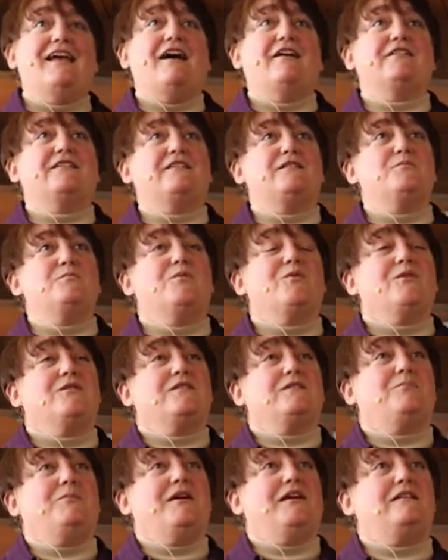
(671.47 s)
out some more
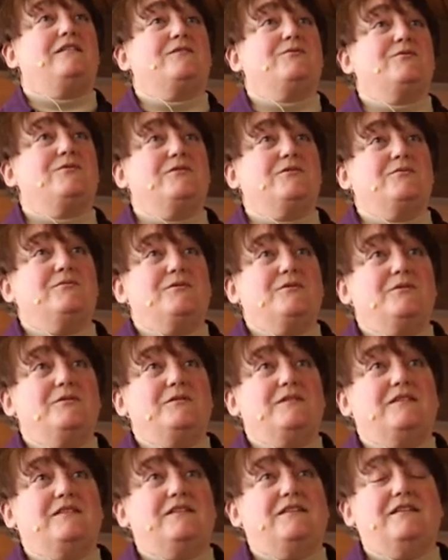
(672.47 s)
space for the
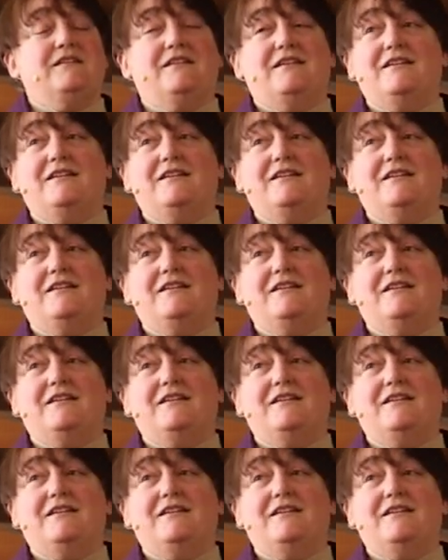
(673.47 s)
roots,